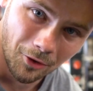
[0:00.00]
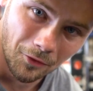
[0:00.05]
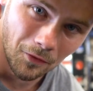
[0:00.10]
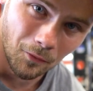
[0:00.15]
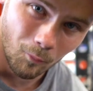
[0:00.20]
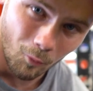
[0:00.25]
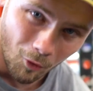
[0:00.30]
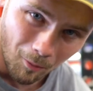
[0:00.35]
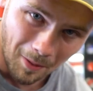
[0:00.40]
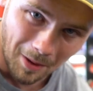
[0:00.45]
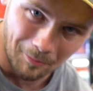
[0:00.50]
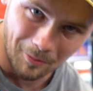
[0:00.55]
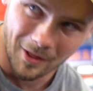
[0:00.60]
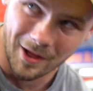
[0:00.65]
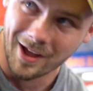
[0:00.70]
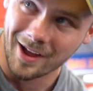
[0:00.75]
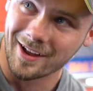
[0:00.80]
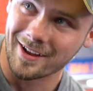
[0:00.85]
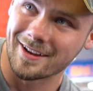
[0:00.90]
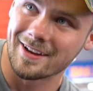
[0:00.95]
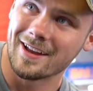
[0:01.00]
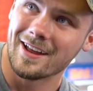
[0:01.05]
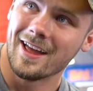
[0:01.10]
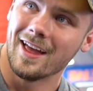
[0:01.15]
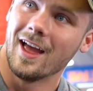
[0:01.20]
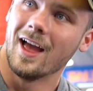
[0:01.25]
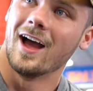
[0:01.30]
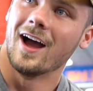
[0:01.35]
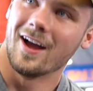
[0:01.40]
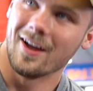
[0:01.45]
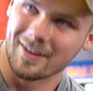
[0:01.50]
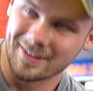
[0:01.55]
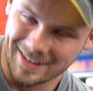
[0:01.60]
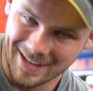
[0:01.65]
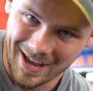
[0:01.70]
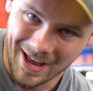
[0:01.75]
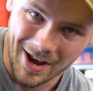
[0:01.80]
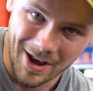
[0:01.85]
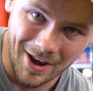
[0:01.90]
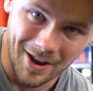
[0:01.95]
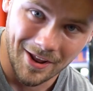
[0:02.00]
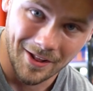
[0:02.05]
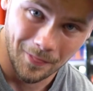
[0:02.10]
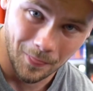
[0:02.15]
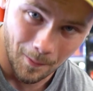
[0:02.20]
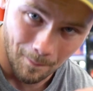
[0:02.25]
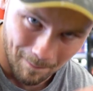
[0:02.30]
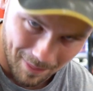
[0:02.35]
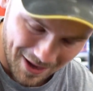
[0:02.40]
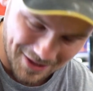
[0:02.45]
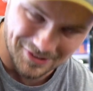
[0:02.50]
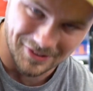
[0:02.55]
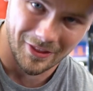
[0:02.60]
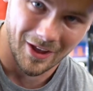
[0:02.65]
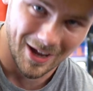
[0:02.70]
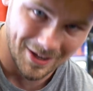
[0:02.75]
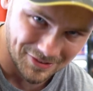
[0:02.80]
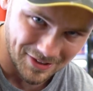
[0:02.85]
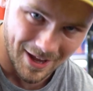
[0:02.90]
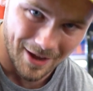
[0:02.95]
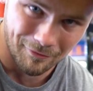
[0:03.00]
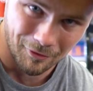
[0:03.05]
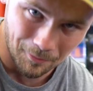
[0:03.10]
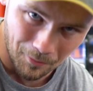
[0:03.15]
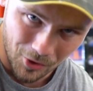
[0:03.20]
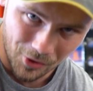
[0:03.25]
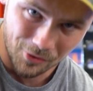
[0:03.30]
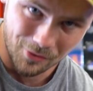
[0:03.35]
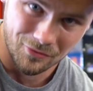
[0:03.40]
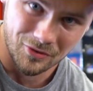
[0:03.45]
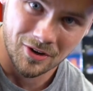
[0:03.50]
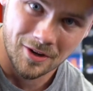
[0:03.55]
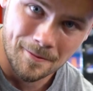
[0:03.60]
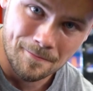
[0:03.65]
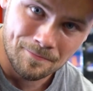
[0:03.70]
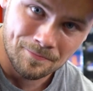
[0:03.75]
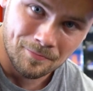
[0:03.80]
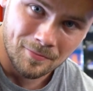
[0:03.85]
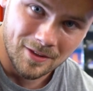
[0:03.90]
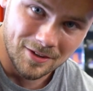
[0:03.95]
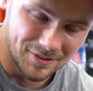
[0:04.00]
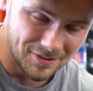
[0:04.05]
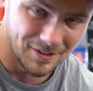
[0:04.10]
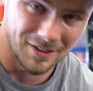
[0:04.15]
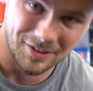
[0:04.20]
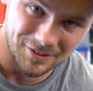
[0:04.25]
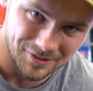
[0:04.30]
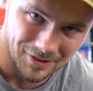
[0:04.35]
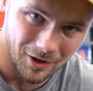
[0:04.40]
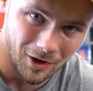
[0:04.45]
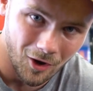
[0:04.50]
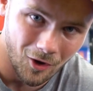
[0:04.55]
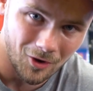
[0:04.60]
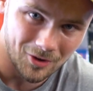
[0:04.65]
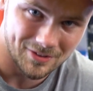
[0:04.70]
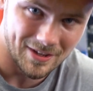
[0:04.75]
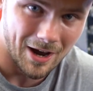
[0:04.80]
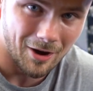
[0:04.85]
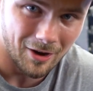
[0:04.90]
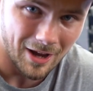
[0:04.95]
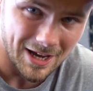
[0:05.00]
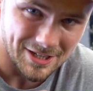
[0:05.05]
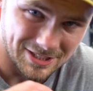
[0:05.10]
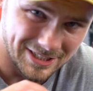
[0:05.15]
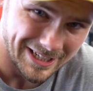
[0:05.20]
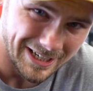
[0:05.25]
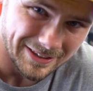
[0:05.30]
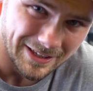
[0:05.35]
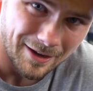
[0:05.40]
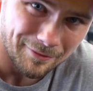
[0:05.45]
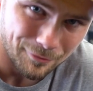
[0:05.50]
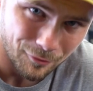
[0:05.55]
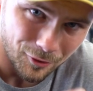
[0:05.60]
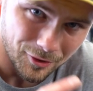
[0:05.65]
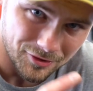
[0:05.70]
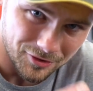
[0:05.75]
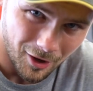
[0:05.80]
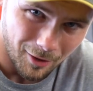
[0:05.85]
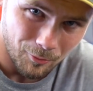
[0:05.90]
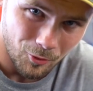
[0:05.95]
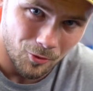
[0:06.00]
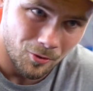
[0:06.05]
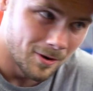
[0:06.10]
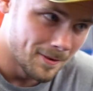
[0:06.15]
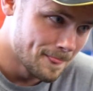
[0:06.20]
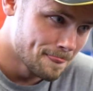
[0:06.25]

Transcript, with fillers: on the warm up there. Again, the best that has ever moved since lockdown. I actually hit that for a double